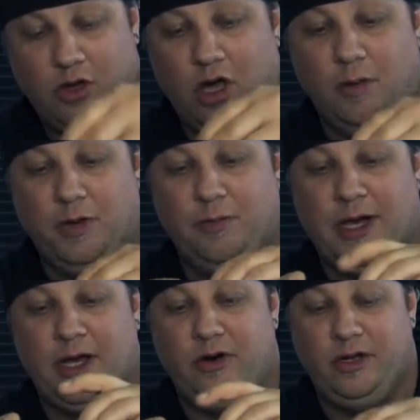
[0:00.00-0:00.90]
common
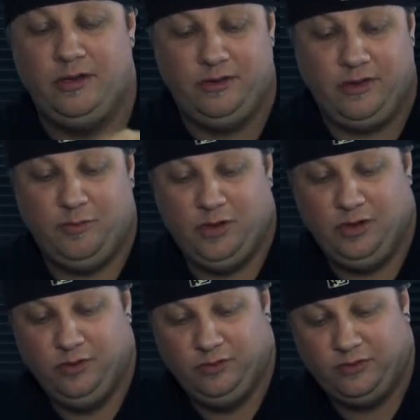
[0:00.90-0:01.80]
battery. They've been
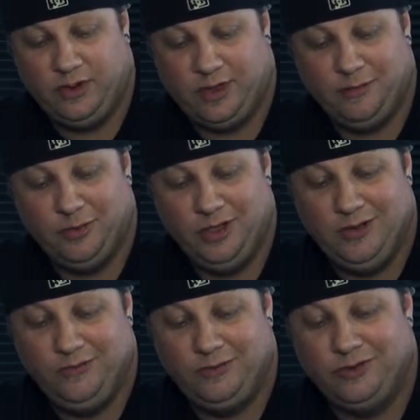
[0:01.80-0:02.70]
used, I
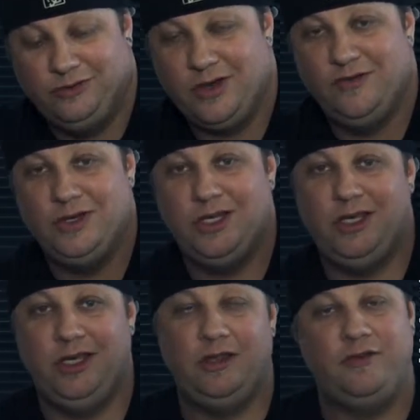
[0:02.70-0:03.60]
believe, the
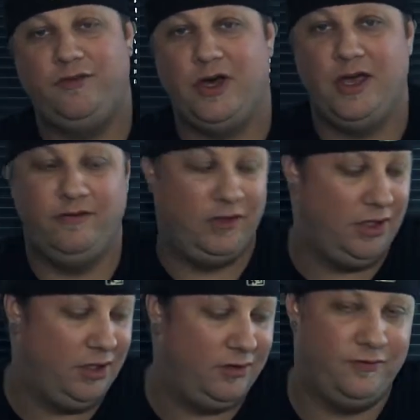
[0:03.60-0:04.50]
7D, the
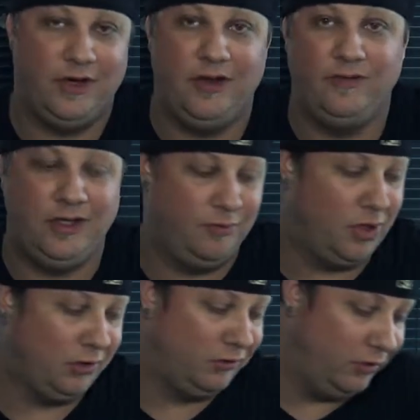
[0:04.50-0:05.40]
5D, the 5D
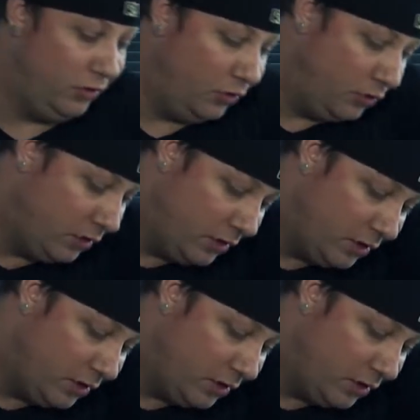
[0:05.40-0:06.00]
Mark II,